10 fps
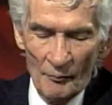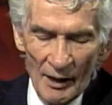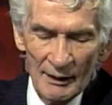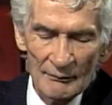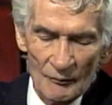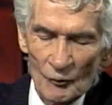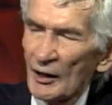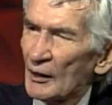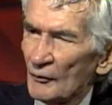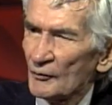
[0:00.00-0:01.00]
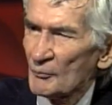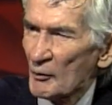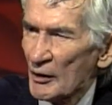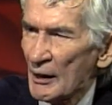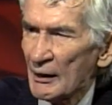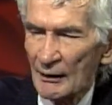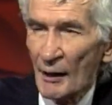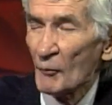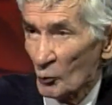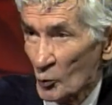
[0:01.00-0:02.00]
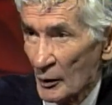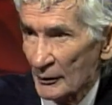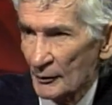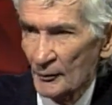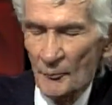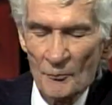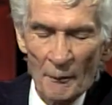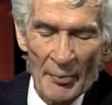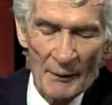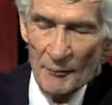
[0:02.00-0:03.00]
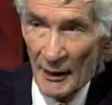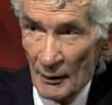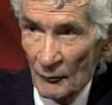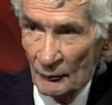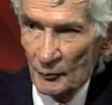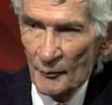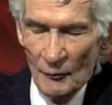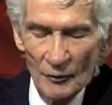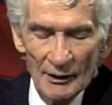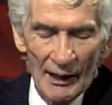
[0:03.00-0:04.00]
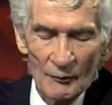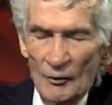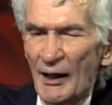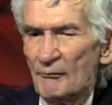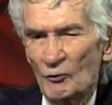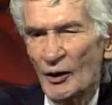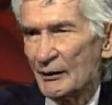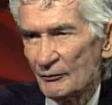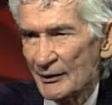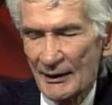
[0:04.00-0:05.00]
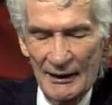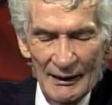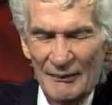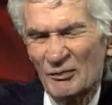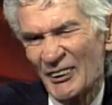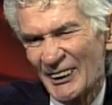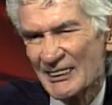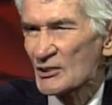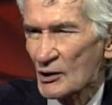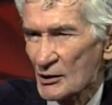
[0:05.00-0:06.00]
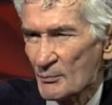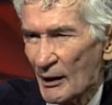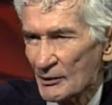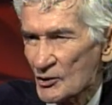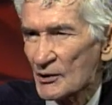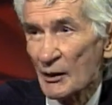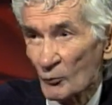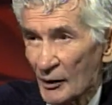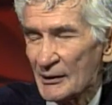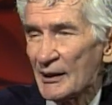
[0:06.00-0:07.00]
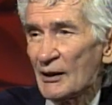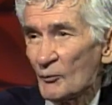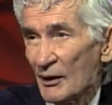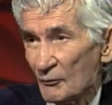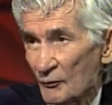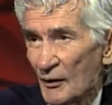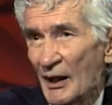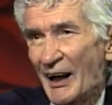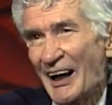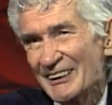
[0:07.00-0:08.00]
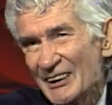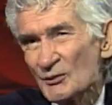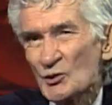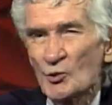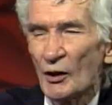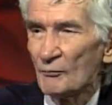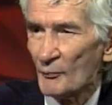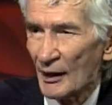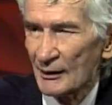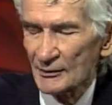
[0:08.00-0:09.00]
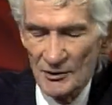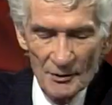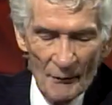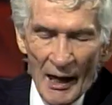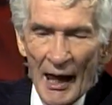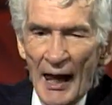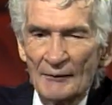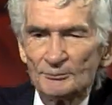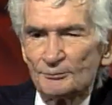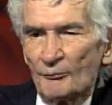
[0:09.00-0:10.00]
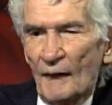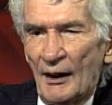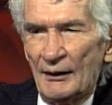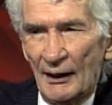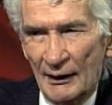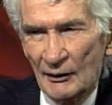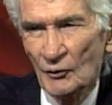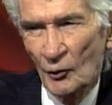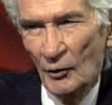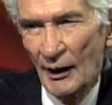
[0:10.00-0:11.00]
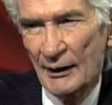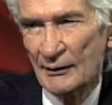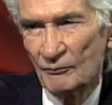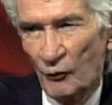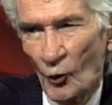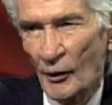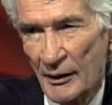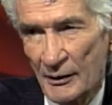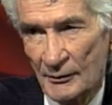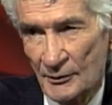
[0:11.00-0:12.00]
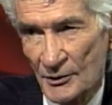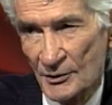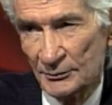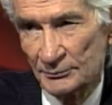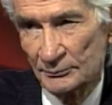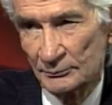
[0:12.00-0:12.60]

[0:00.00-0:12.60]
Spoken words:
My recovery began, I'm a runner. Began when my running, I run every day, and I run like 6 miles a day. And one day I ran, I think it was 12 miles. I hadn't cried in 40 years.